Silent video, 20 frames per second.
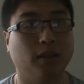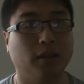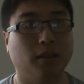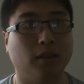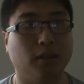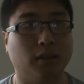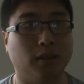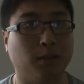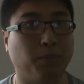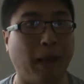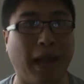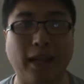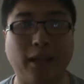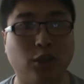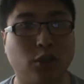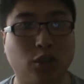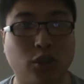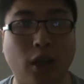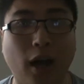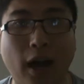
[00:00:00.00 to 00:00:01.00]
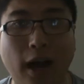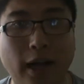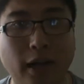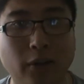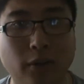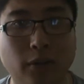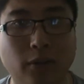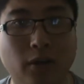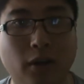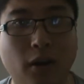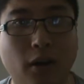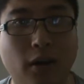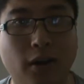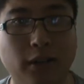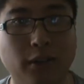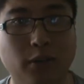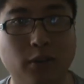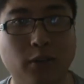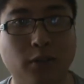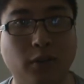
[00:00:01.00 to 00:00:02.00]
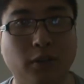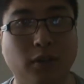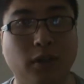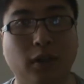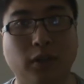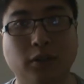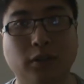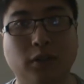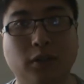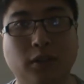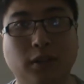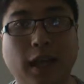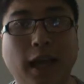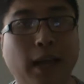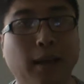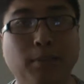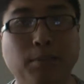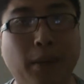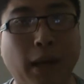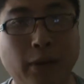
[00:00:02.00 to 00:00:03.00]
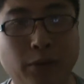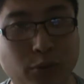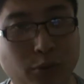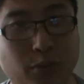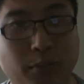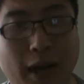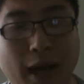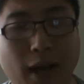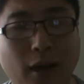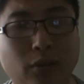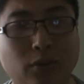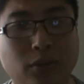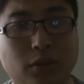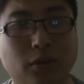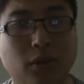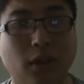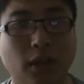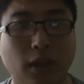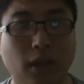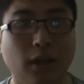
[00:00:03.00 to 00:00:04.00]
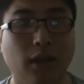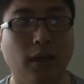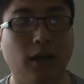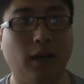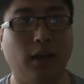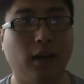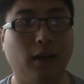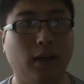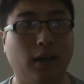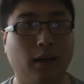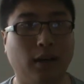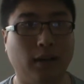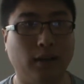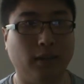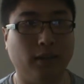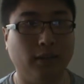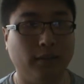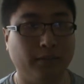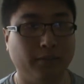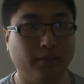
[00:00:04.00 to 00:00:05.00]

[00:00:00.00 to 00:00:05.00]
the Spanish tile on your 10-bedroom house, the